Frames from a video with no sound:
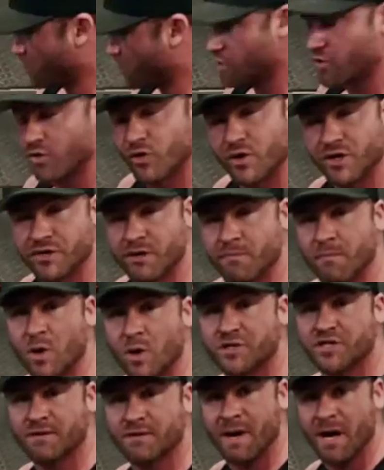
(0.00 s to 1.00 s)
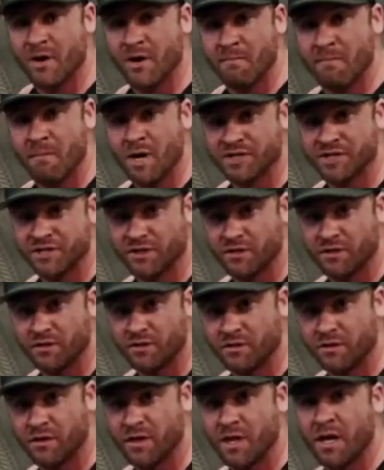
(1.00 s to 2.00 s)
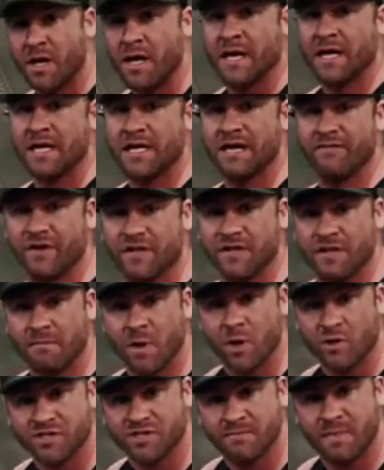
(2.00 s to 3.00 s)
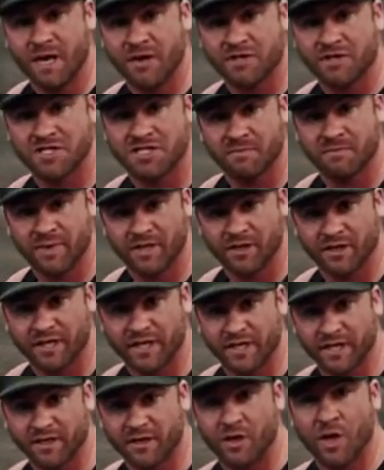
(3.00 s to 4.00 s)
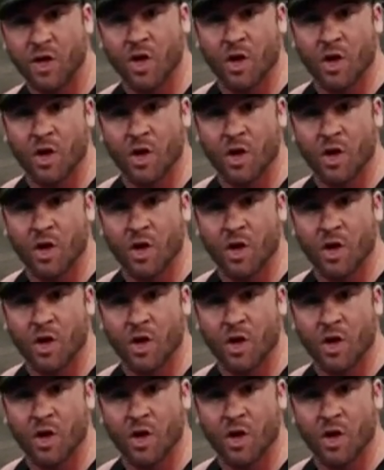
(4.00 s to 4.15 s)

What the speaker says: recruiting the most amount of muscle, giving the most amount of stability,